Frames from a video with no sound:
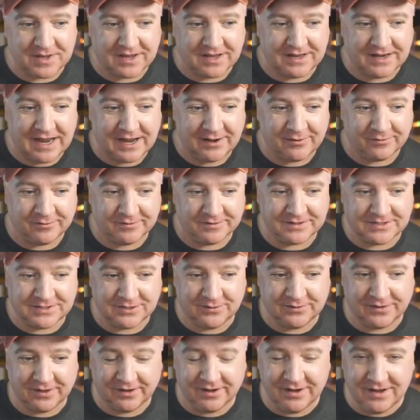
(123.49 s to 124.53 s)
You can head over
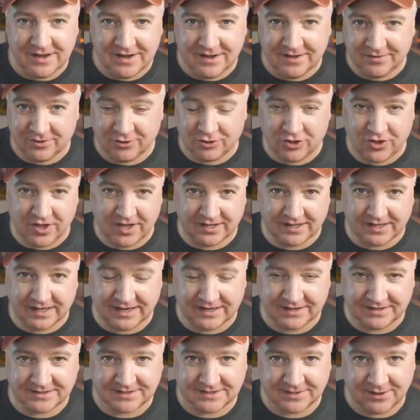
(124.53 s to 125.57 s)
to the
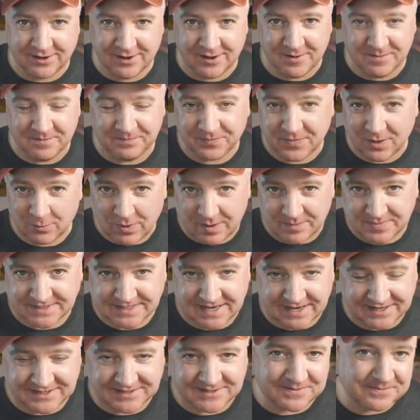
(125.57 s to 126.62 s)
cheerlights
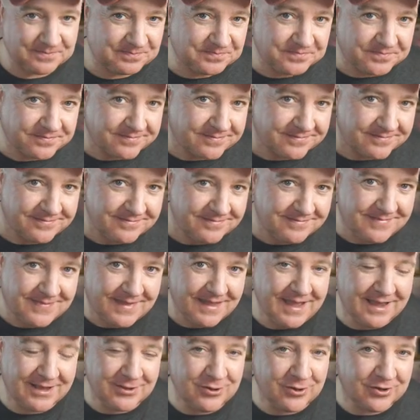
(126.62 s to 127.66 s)
website,
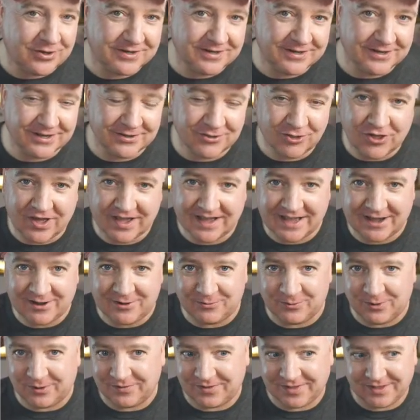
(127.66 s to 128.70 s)
and you can check
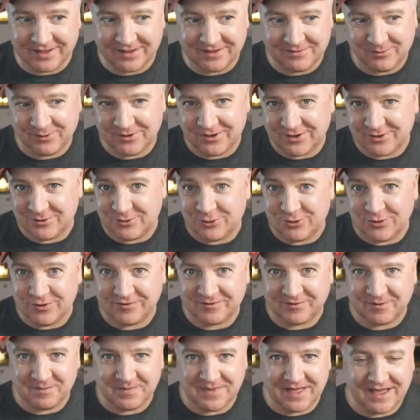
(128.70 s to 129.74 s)
out what you can
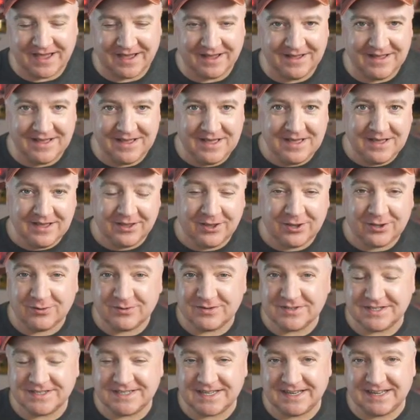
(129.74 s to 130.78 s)
choose from there. You can
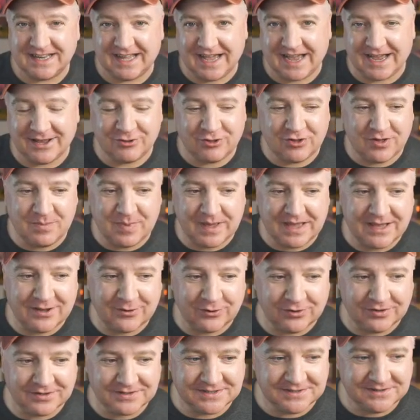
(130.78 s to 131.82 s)
also send like RGB
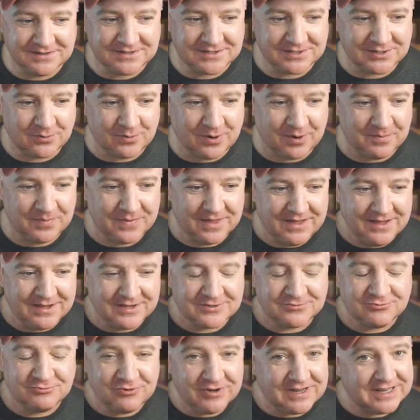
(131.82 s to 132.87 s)
colors and so on.
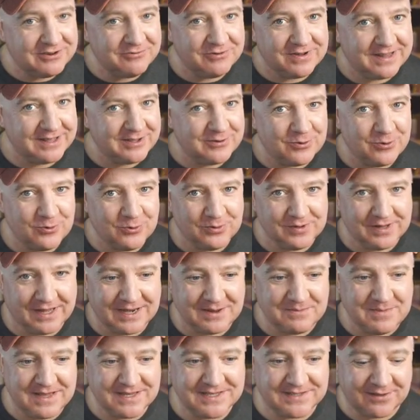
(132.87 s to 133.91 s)
It's really, really cool.
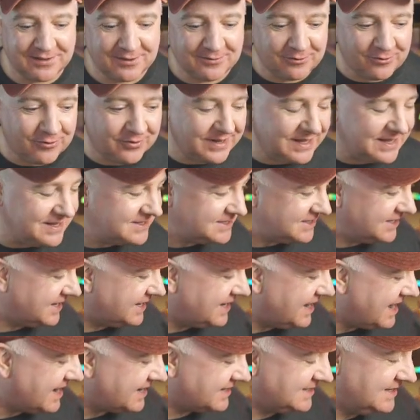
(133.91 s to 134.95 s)
And it means that they're all
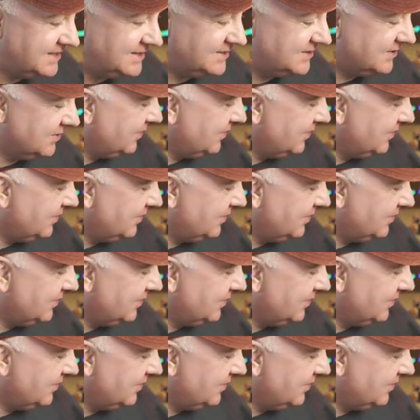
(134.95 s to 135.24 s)
interconnected.